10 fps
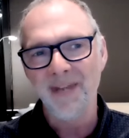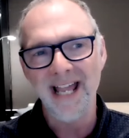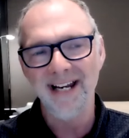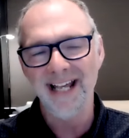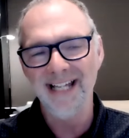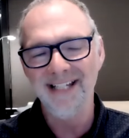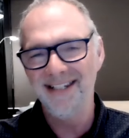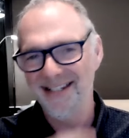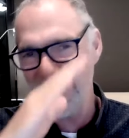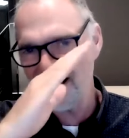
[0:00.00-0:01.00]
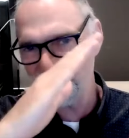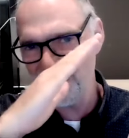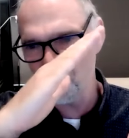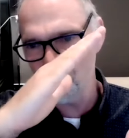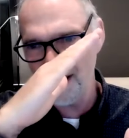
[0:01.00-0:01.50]
And exactly
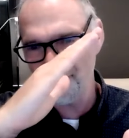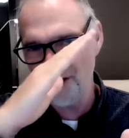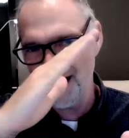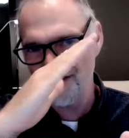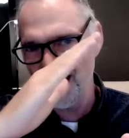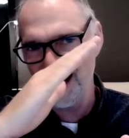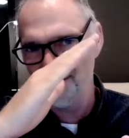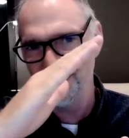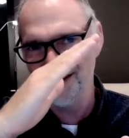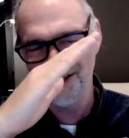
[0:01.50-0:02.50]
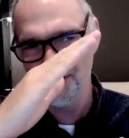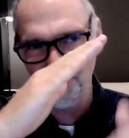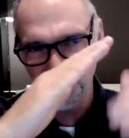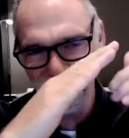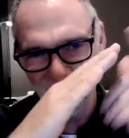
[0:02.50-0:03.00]
a graph like that. I mean, it, you
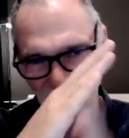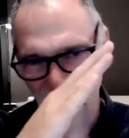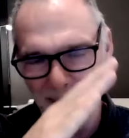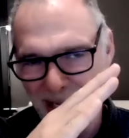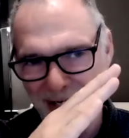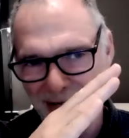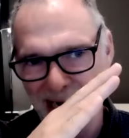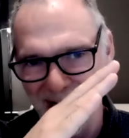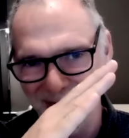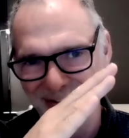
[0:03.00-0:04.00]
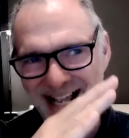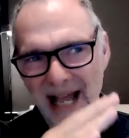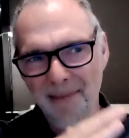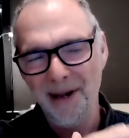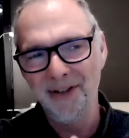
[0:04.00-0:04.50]
couldn't draw a better graph.
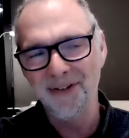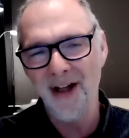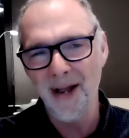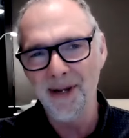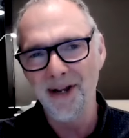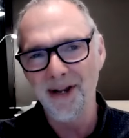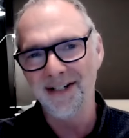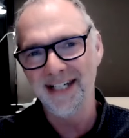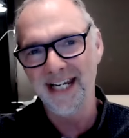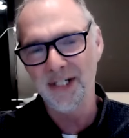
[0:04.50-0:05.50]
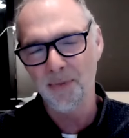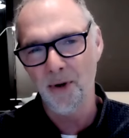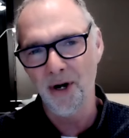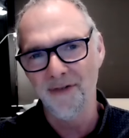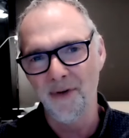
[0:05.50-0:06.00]
By the time we got to year
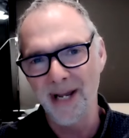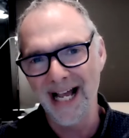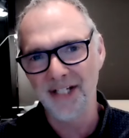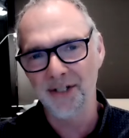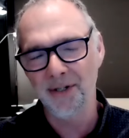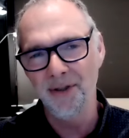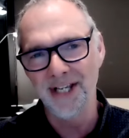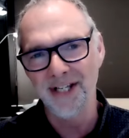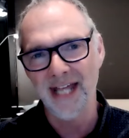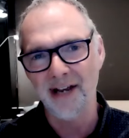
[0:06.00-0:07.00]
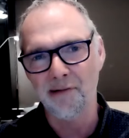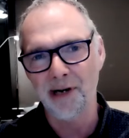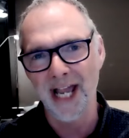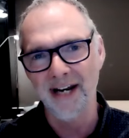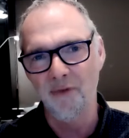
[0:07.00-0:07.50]
12 and we asked who thinks they're
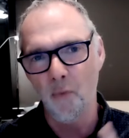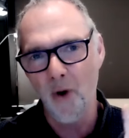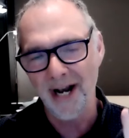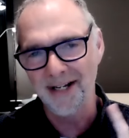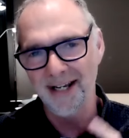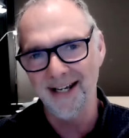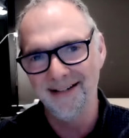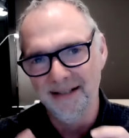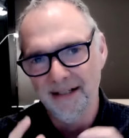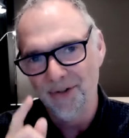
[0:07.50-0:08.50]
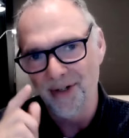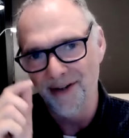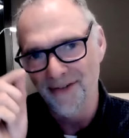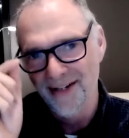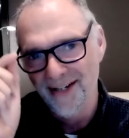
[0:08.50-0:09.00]
creative, one kid sort
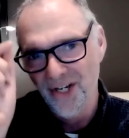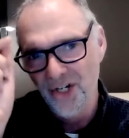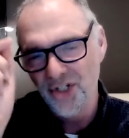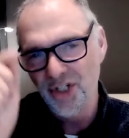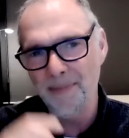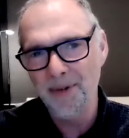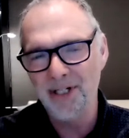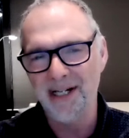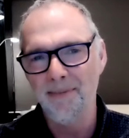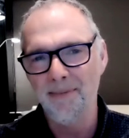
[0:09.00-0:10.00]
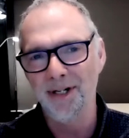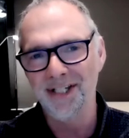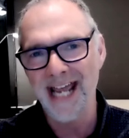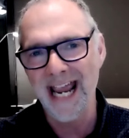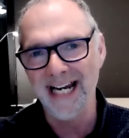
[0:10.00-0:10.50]
of sheepishly put
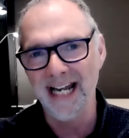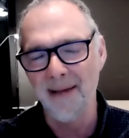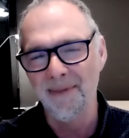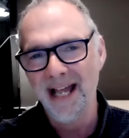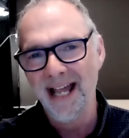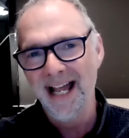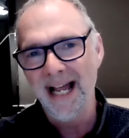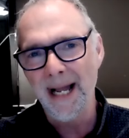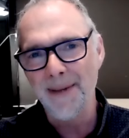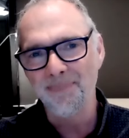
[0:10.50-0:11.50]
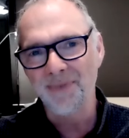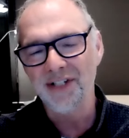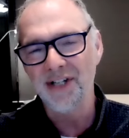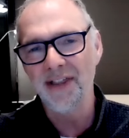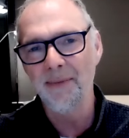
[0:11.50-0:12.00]
his hand up. Um,
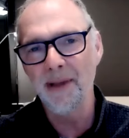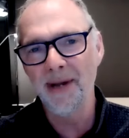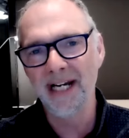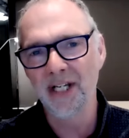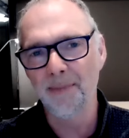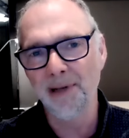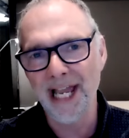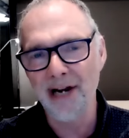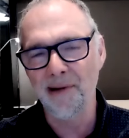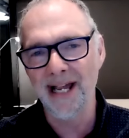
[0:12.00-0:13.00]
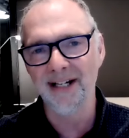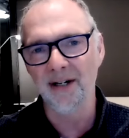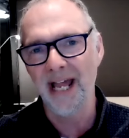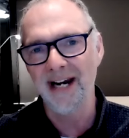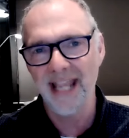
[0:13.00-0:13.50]
so then we went into the playground,
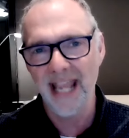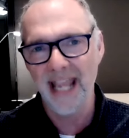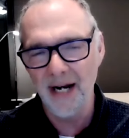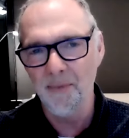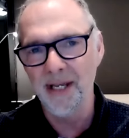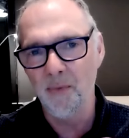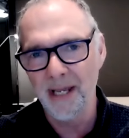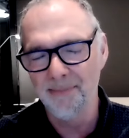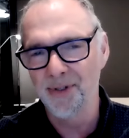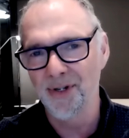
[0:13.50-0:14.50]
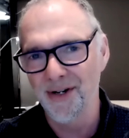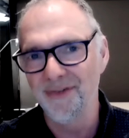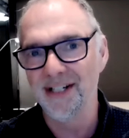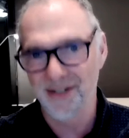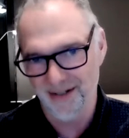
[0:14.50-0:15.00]
and, and again we, we
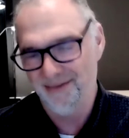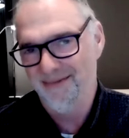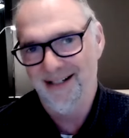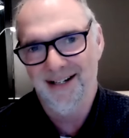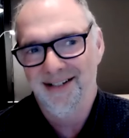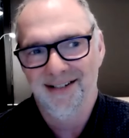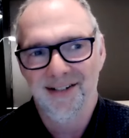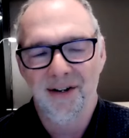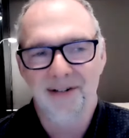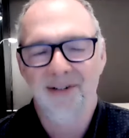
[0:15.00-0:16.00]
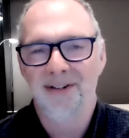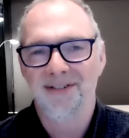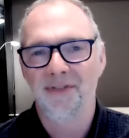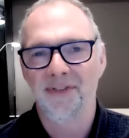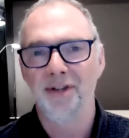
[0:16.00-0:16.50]
observed as it's not, not
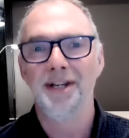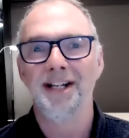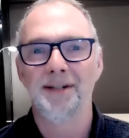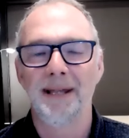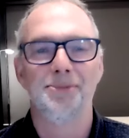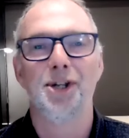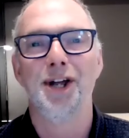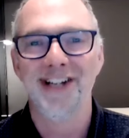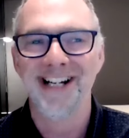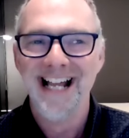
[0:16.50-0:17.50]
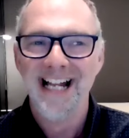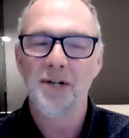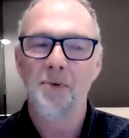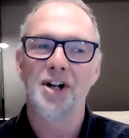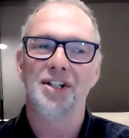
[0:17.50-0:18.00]
not that you need to be observant
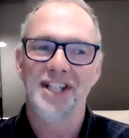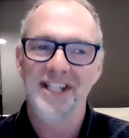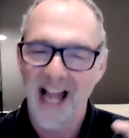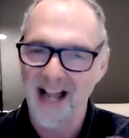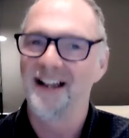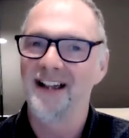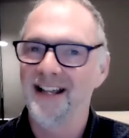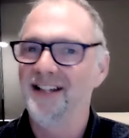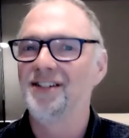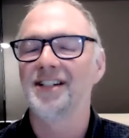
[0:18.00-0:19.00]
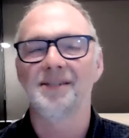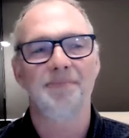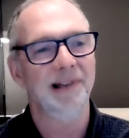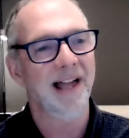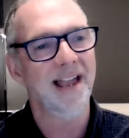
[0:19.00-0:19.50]
to watch the younger kids just
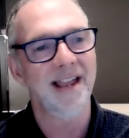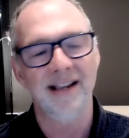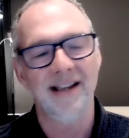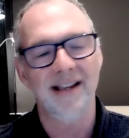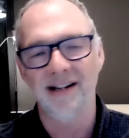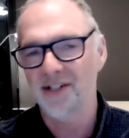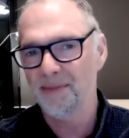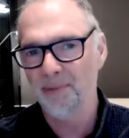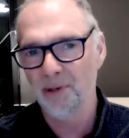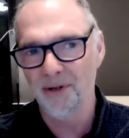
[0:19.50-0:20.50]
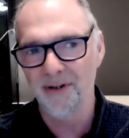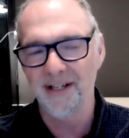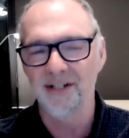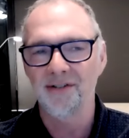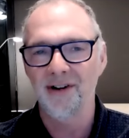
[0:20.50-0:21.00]
playing and
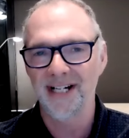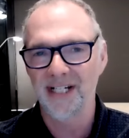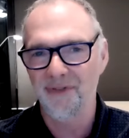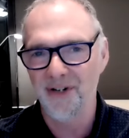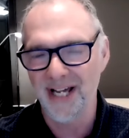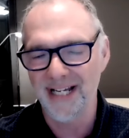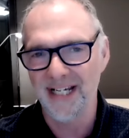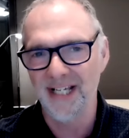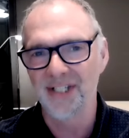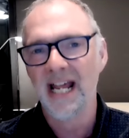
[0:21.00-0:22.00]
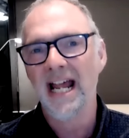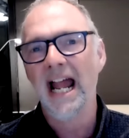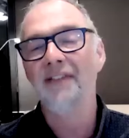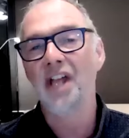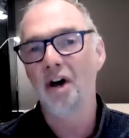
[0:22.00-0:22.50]
exploring and trying different ideas,
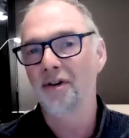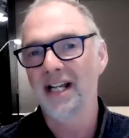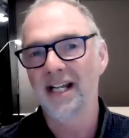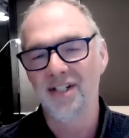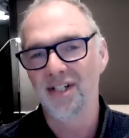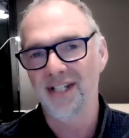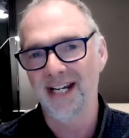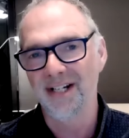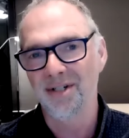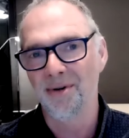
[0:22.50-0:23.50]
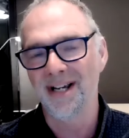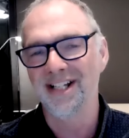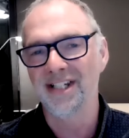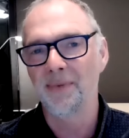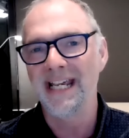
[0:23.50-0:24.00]
and the older kids just sitting talking.
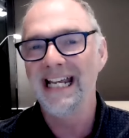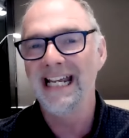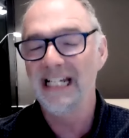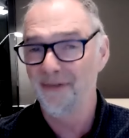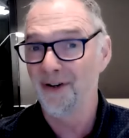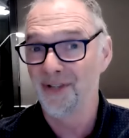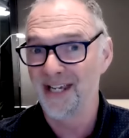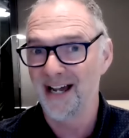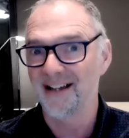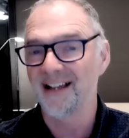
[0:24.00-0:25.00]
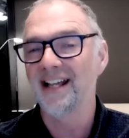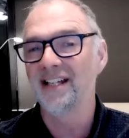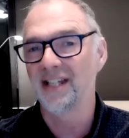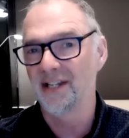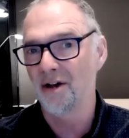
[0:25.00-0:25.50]
So we interviewed the younger
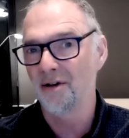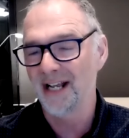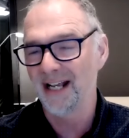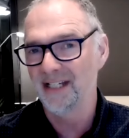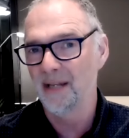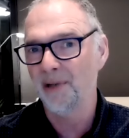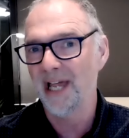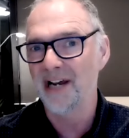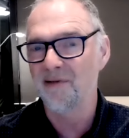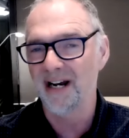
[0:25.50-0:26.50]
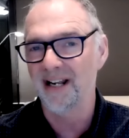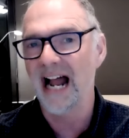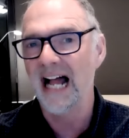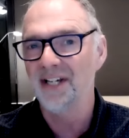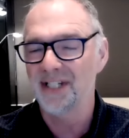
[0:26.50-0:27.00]
kids and the older kids in the playground and
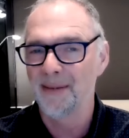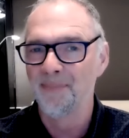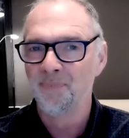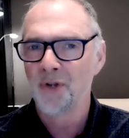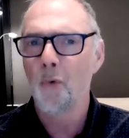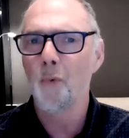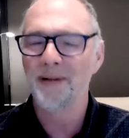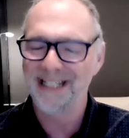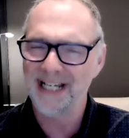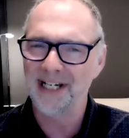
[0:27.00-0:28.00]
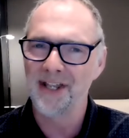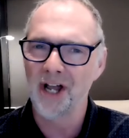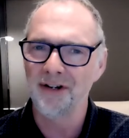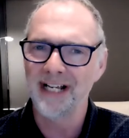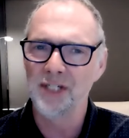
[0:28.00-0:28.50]
asked them, particularly the
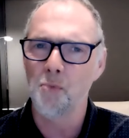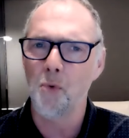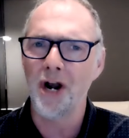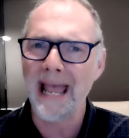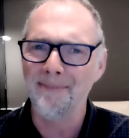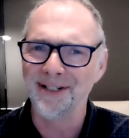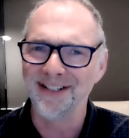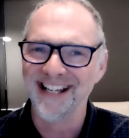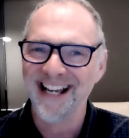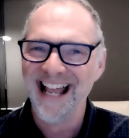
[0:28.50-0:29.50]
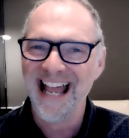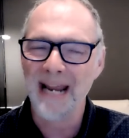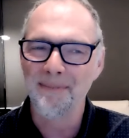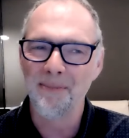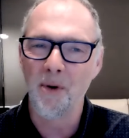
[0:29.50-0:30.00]
older kids, what happened. And I
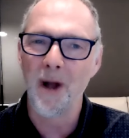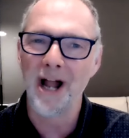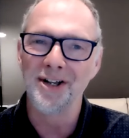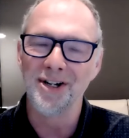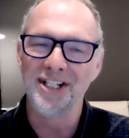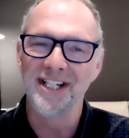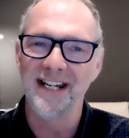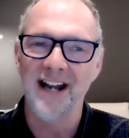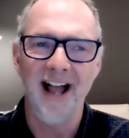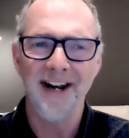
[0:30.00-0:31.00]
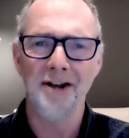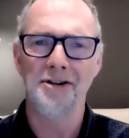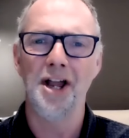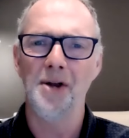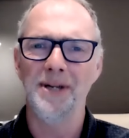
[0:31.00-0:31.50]
remember one girl, she said, I don't
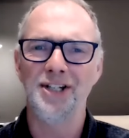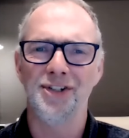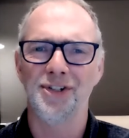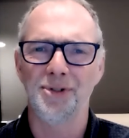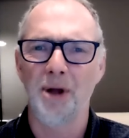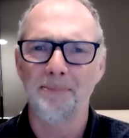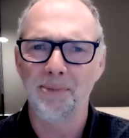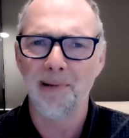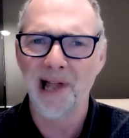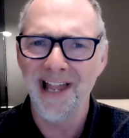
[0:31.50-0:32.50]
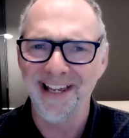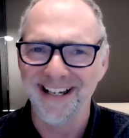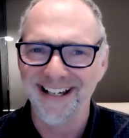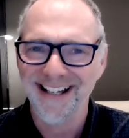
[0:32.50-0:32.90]
know, we just stopped playing.